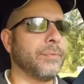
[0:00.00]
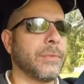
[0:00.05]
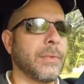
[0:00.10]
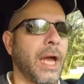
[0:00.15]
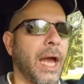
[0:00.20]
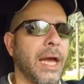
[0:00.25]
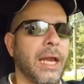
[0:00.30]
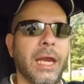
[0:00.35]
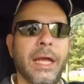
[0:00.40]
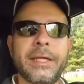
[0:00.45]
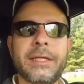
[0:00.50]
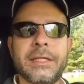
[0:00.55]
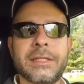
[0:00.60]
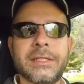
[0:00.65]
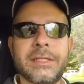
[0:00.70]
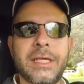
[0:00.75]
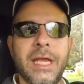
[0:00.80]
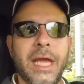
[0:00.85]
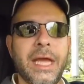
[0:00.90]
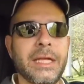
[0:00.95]
I like the
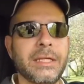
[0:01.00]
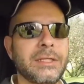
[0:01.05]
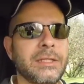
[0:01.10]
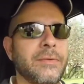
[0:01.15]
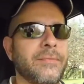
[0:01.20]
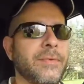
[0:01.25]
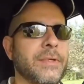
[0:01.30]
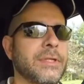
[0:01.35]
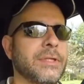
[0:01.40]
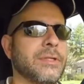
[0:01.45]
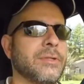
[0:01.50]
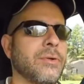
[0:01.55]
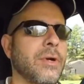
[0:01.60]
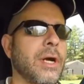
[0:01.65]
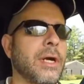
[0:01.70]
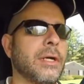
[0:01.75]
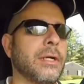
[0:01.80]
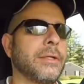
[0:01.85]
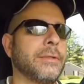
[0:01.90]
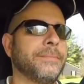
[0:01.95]
stance of this
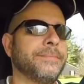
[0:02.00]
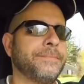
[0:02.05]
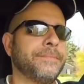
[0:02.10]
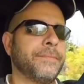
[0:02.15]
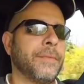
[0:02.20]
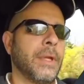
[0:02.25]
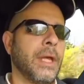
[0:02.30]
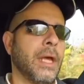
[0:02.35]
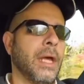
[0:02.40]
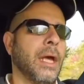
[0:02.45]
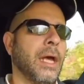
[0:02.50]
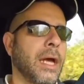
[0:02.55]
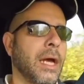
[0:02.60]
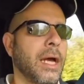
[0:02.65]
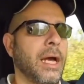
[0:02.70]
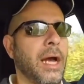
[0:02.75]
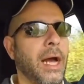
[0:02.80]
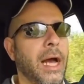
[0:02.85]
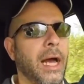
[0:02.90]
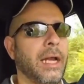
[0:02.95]
truck.
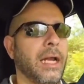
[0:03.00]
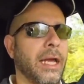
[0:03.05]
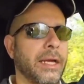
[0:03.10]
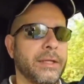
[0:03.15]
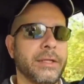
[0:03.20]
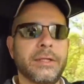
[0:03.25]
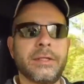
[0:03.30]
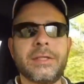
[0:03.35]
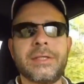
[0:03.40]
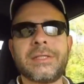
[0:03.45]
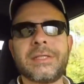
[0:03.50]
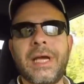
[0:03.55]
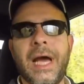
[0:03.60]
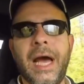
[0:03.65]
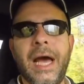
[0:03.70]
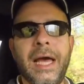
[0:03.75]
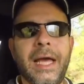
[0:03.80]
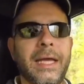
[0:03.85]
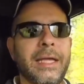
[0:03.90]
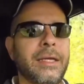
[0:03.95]
I like the
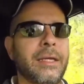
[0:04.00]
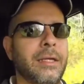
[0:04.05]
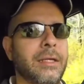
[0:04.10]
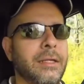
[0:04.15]
design